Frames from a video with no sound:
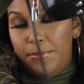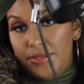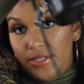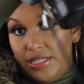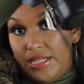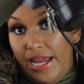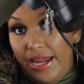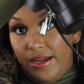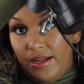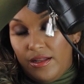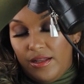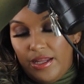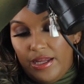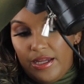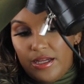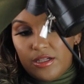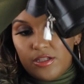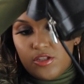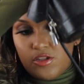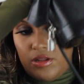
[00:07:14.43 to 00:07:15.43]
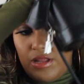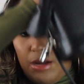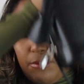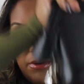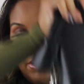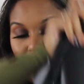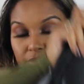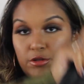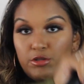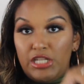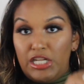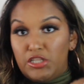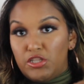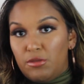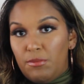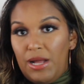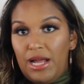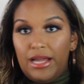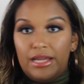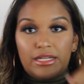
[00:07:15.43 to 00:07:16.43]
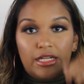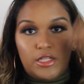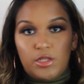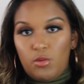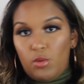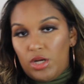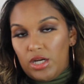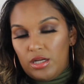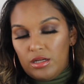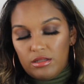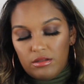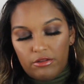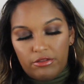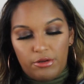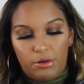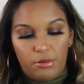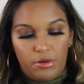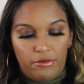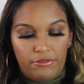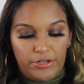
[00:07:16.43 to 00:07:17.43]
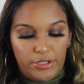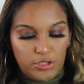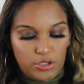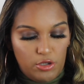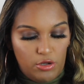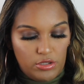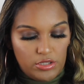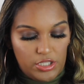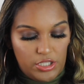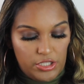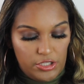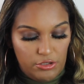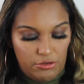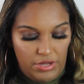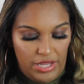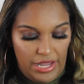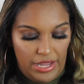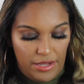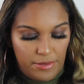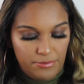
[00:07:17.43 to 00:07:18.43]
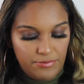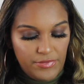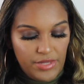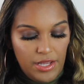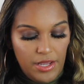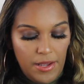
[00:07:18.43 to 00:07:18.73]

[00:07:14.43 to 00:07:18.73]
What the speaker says: dangling, so that way if you change your mind and you want to throw it over your shoulder, you can.